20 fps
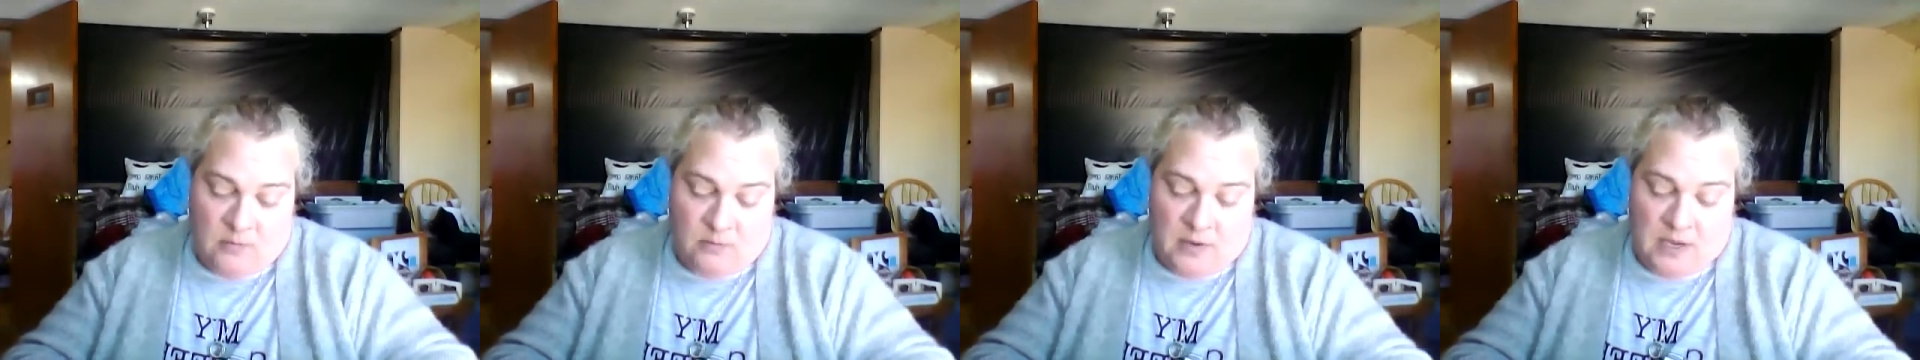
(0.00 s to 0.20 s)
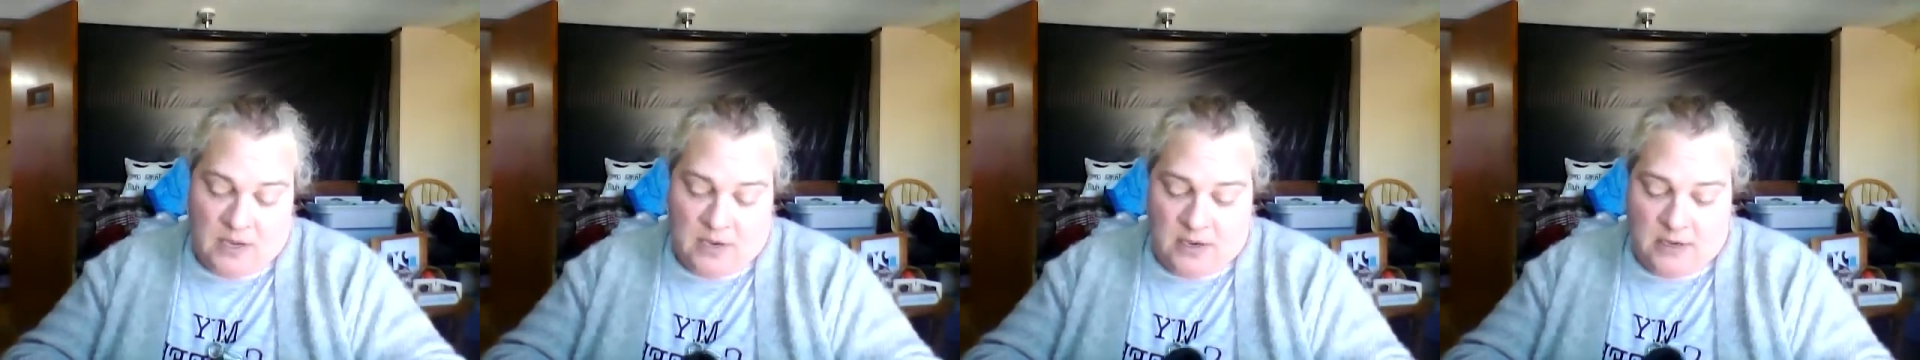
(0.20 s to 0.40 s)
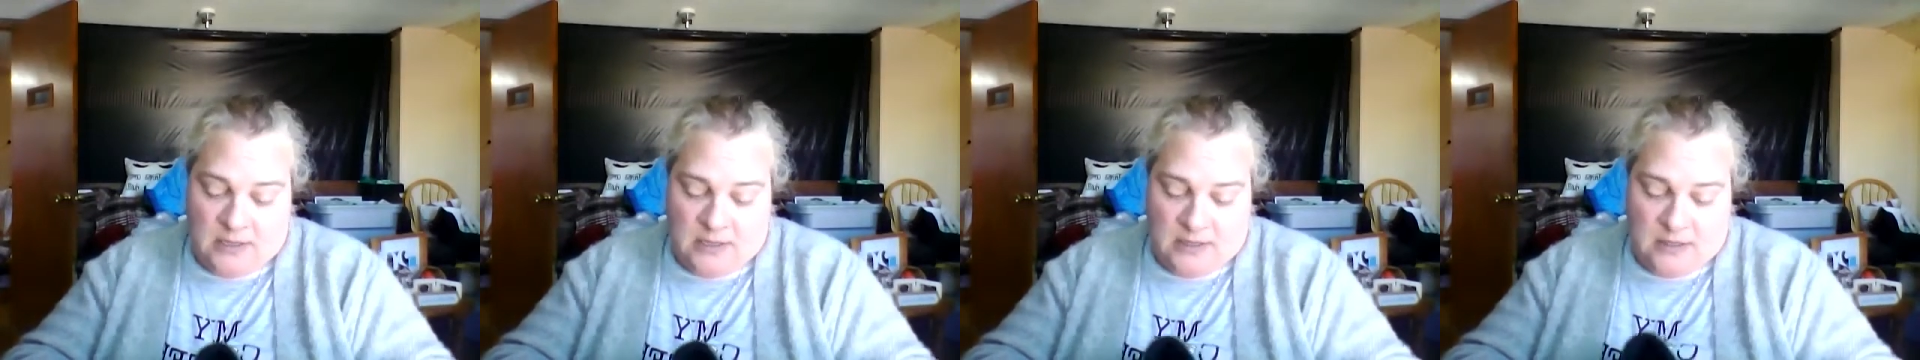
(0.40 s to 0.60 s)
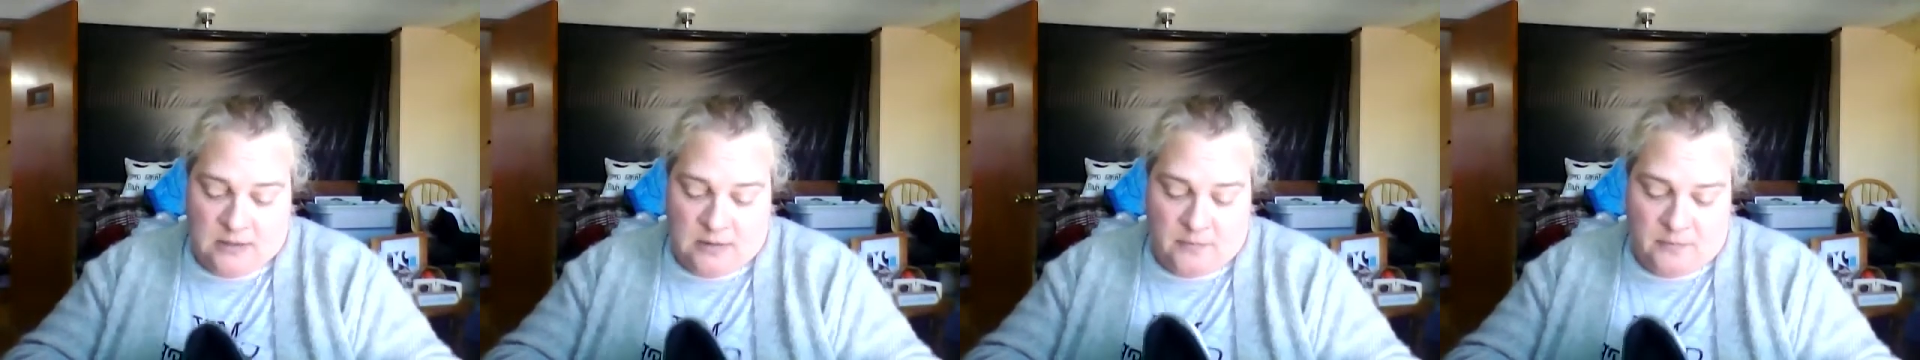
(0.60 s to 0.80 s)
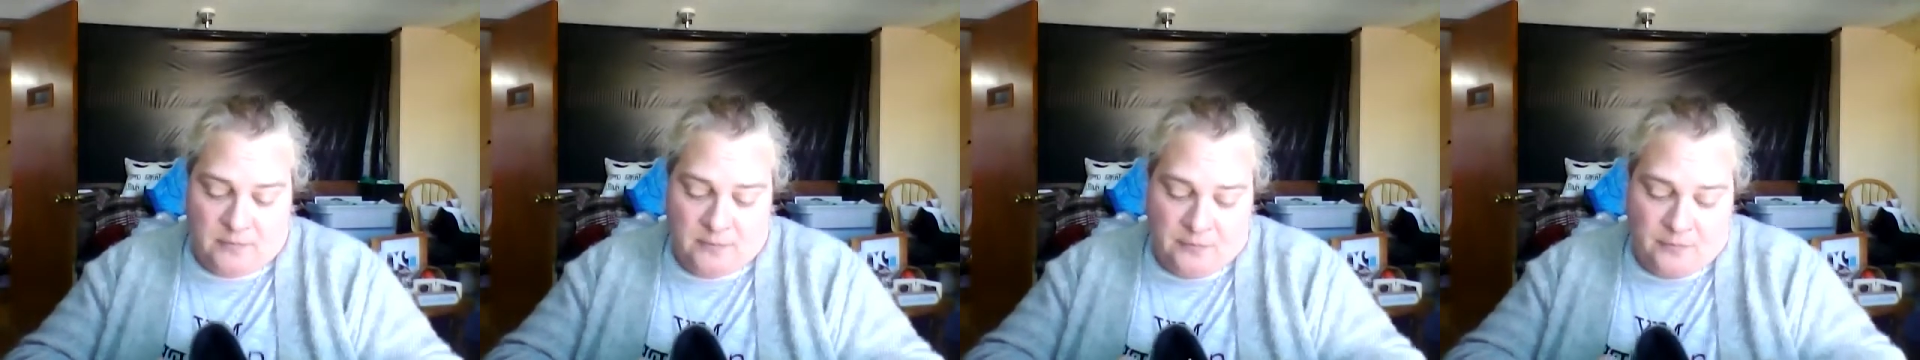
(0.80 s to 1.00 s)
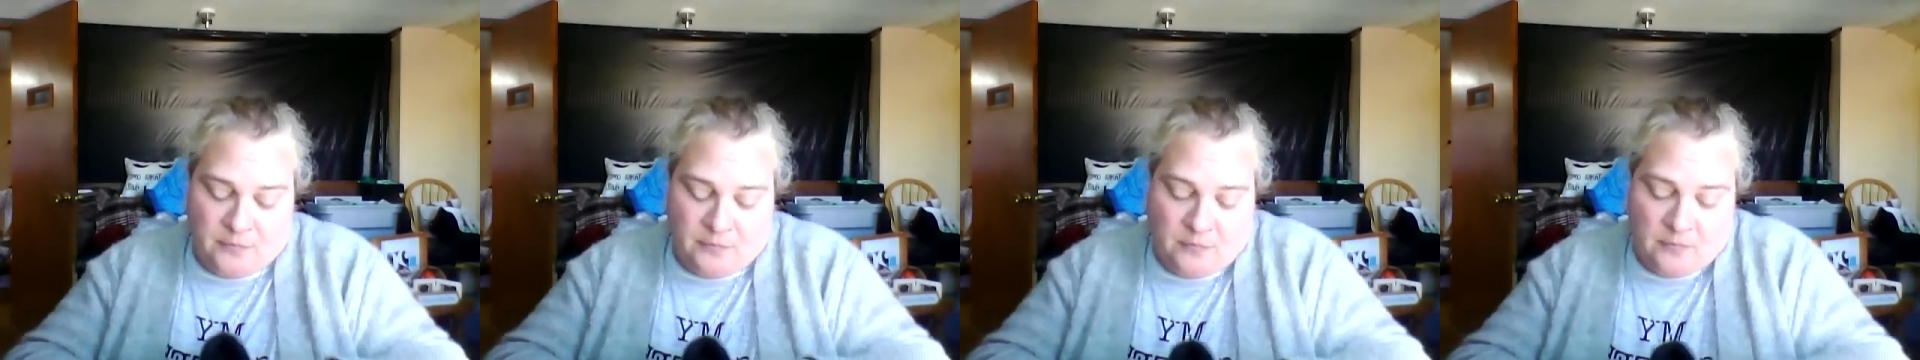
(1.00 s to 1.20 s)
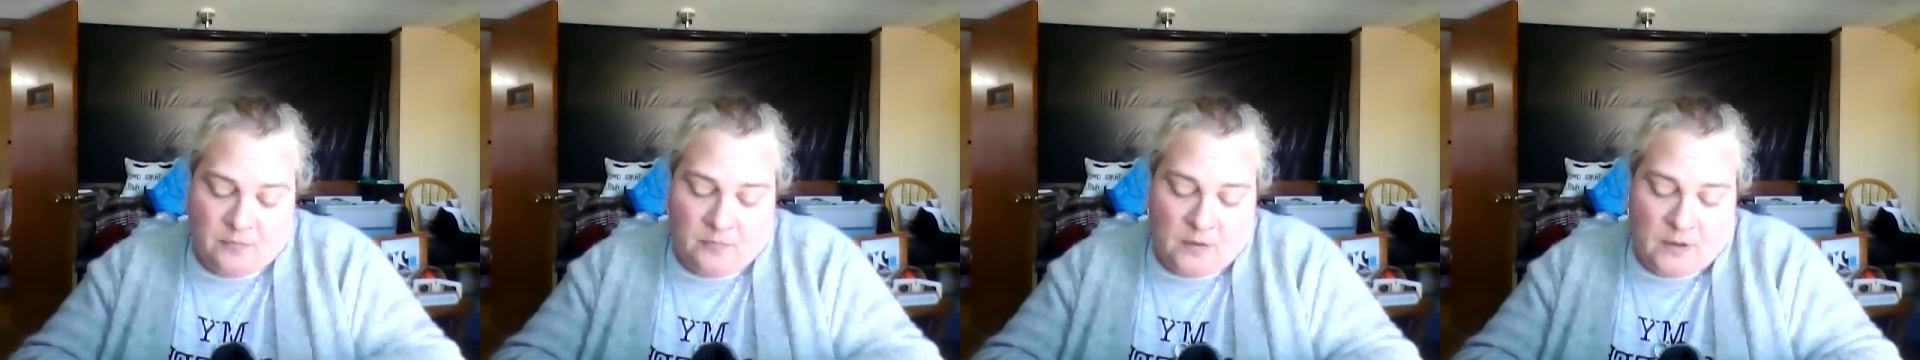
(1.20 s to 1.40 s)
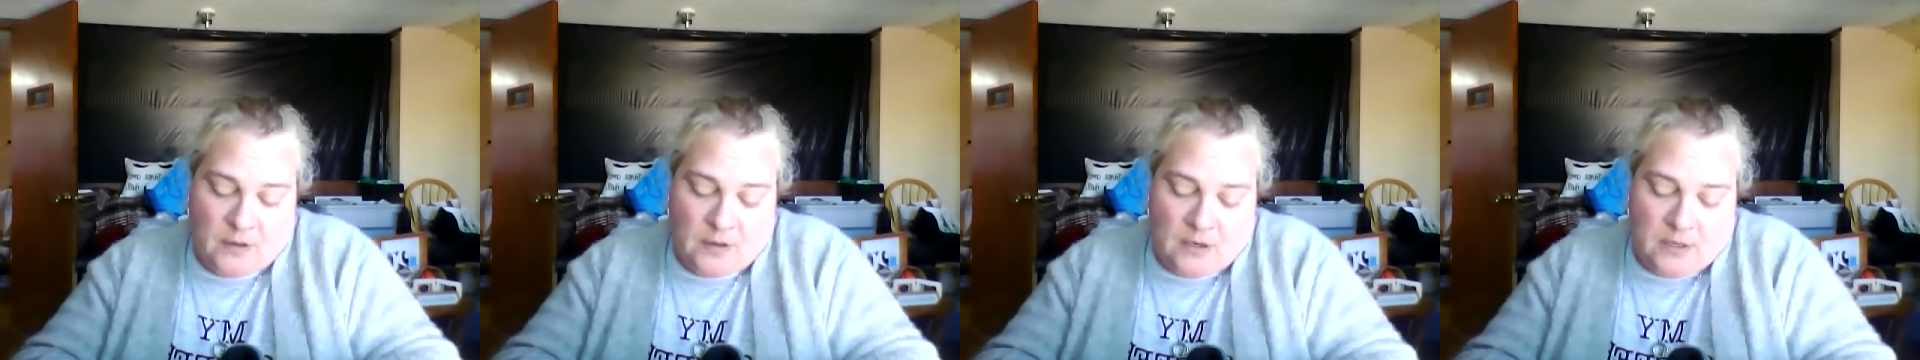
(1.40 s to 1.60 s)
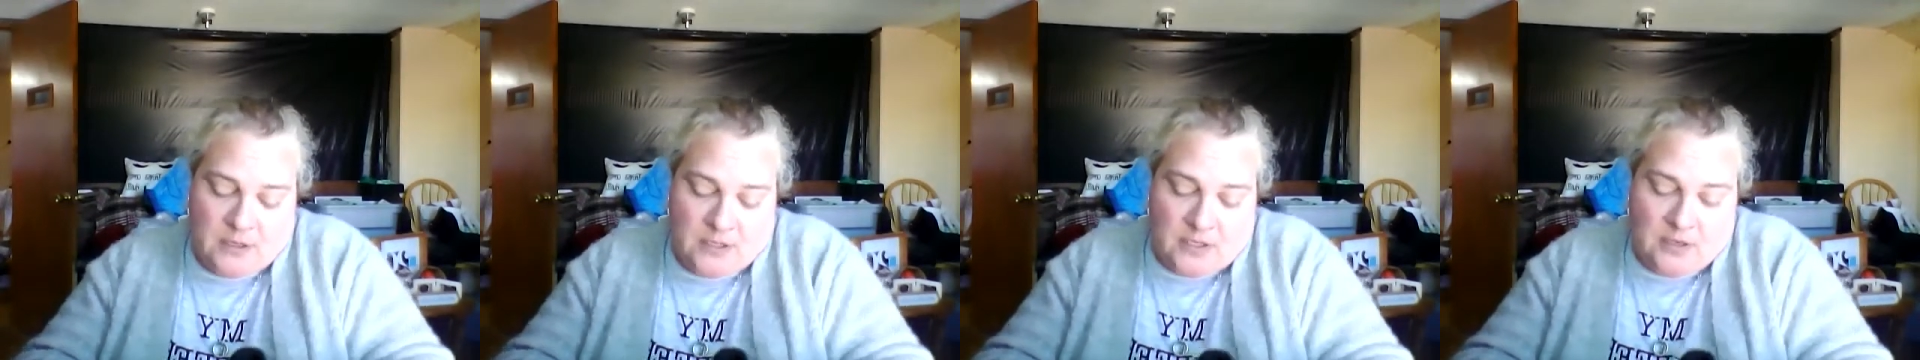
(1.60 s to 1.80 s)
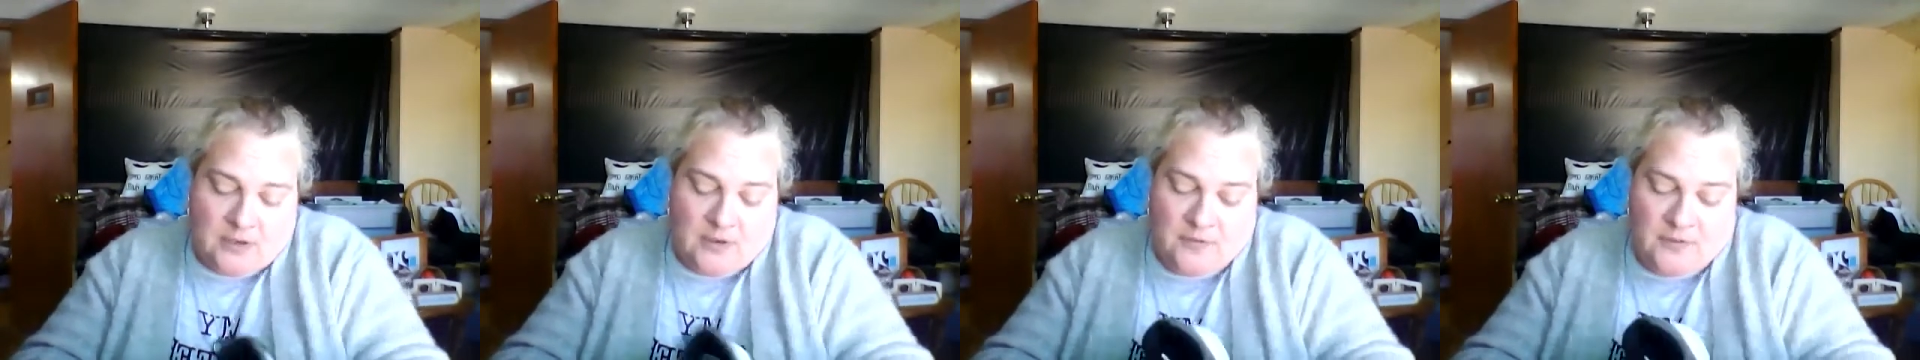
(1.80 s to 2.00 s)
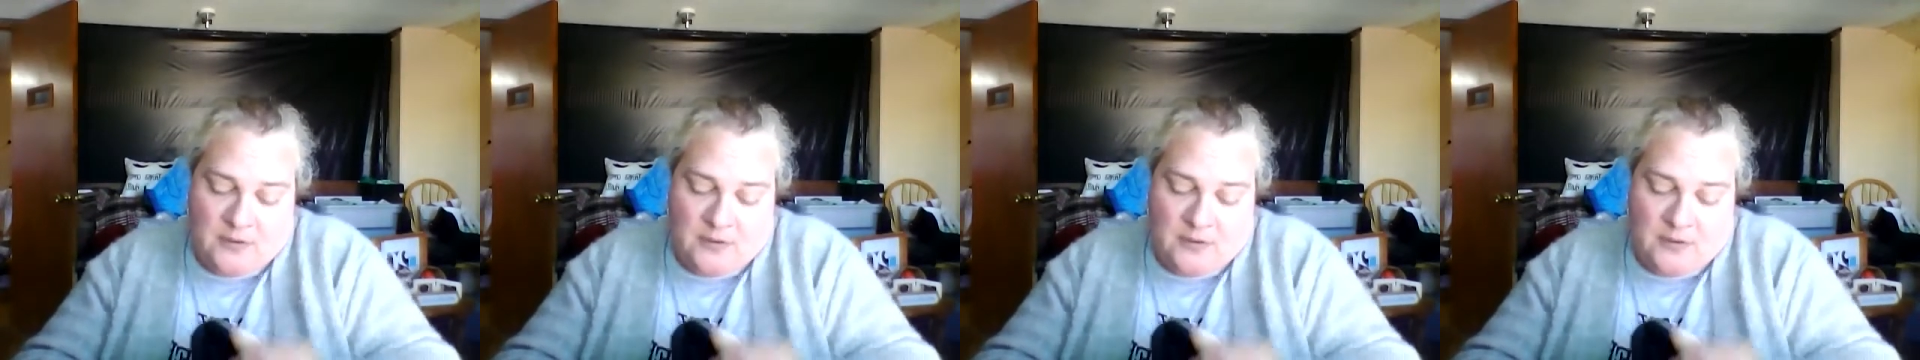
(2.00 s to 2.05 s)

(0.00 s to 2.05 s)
Because it took